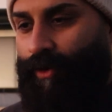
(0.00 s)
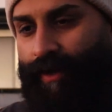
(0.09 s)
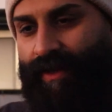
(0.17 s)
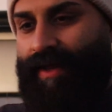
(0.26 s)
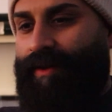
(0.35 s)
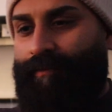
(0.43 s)

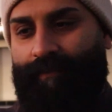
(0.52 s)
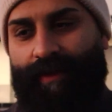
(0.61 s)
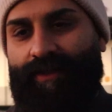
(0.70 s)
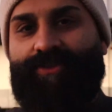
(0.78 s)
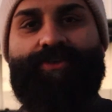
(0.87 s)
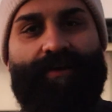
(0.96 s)
looking at
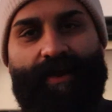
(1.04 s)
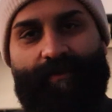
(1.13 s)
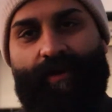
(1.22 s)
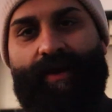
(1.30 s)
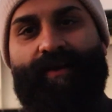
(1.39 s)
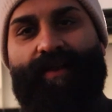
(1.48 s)

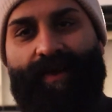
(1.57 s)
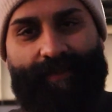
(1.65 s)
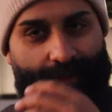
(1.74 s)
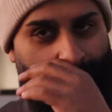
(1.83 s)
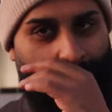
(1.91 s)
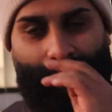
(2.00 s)
Instagram, right?
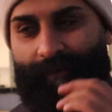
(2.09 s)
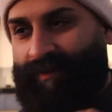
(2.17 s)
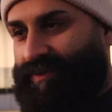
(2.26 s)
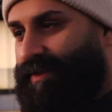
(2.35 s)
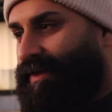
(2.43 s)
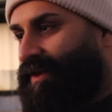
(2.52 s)
And then
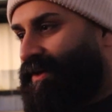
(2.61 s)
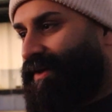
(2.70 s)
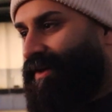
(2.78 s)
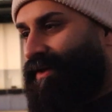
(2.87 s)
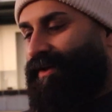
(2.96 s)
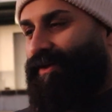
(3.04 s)
obviously
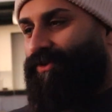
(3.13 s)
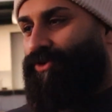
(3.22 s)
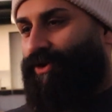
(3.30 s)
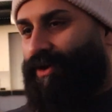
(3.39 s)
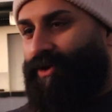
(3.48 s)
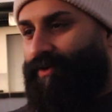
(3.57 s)

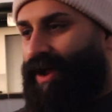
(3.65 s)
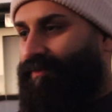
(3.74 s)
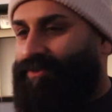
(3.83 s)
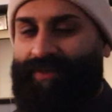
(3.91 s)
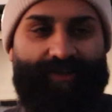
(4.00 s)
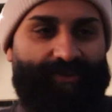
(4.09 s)
you're gonna
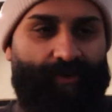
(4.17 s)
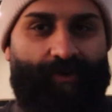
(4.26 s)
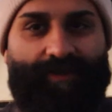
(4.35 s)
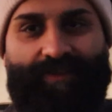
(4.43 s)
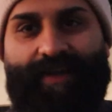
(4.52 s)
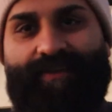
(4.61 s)
gravitate
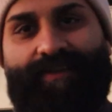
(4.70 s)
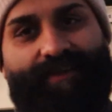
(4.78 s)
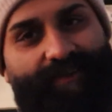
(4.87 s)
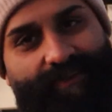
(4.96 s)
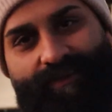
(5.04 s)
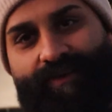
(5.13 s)
towards like
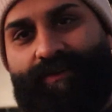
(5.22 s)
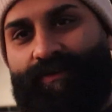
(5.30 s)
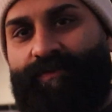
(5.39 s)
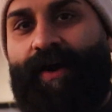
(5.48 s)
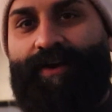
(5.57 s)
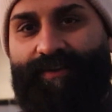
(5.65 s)
the
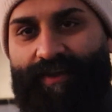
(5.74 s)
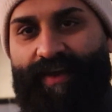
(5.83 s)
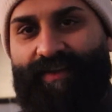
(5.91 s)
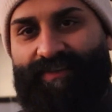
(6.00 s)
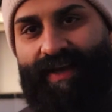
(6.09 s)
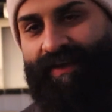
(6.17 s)
finer
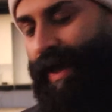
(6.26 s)
things, and I